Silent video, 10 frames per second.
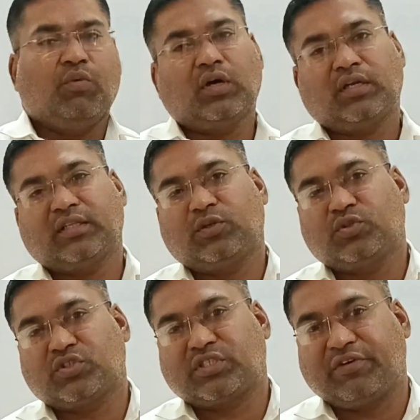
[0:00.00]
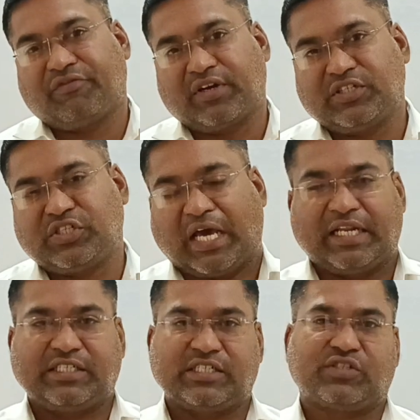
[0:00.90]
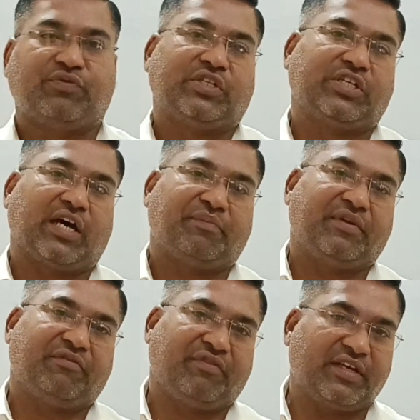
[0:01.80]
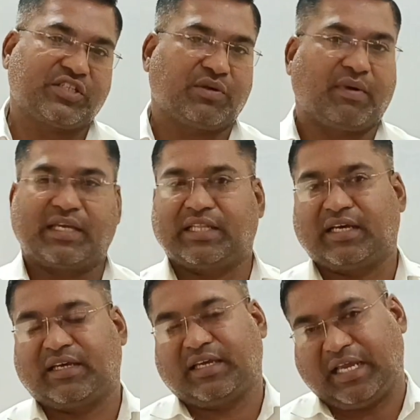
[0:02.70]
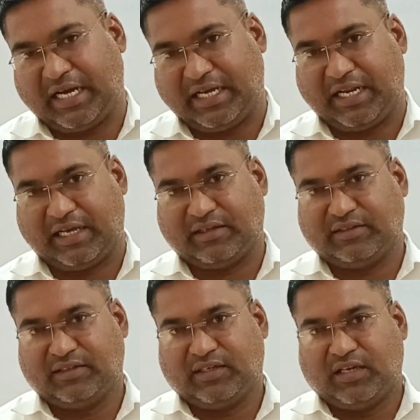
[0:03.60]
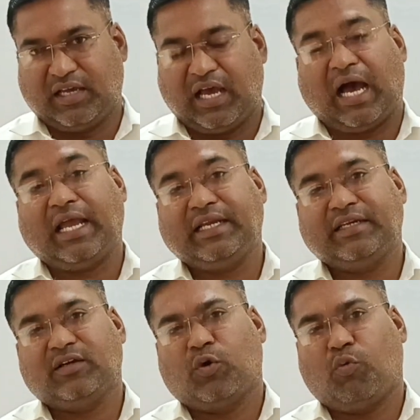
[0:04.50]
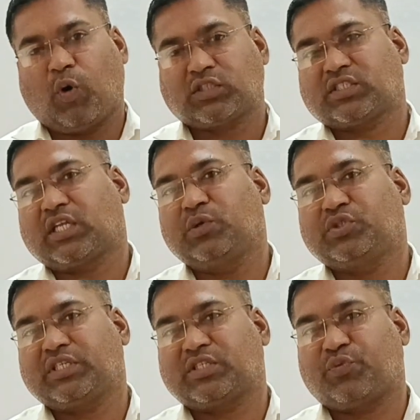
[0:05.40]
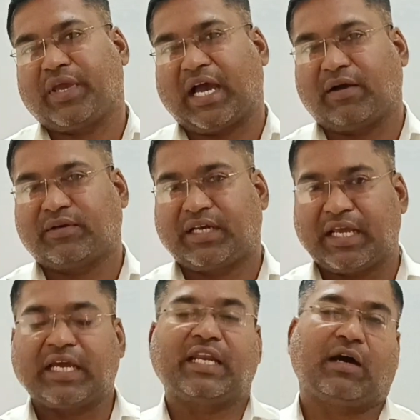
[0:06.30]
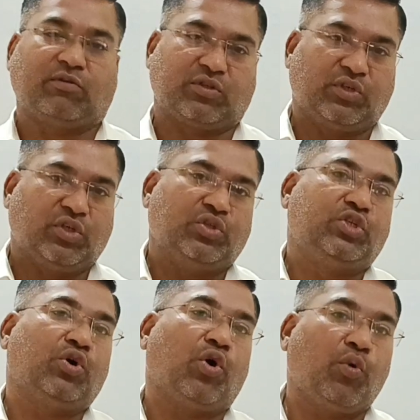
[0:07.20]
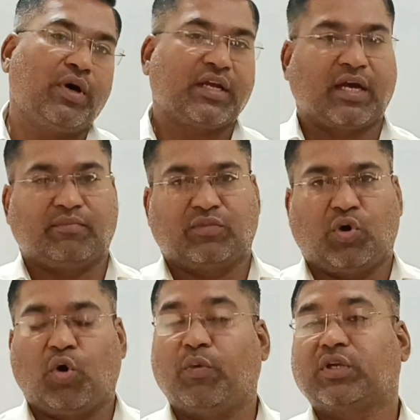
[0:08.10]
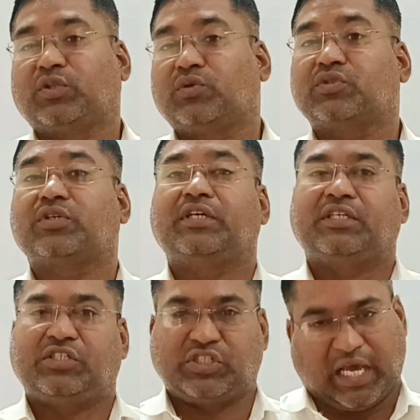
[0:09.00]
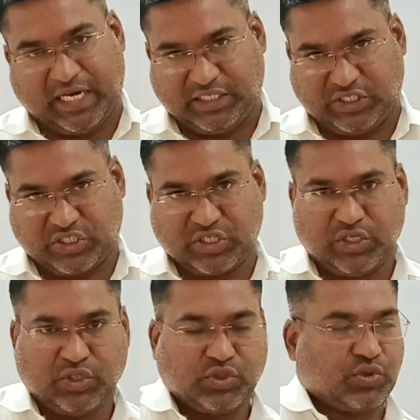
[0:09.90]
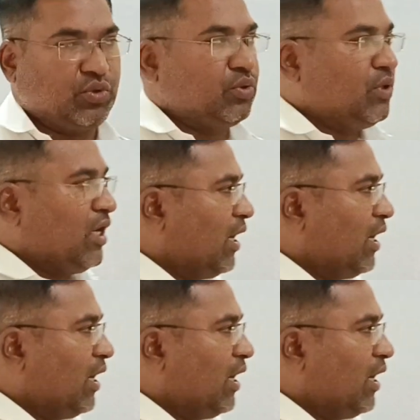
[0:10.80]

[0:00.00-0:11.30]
what are those different challenges which are being faced by the India and what solutions we have taken out to overcome over those challenges. So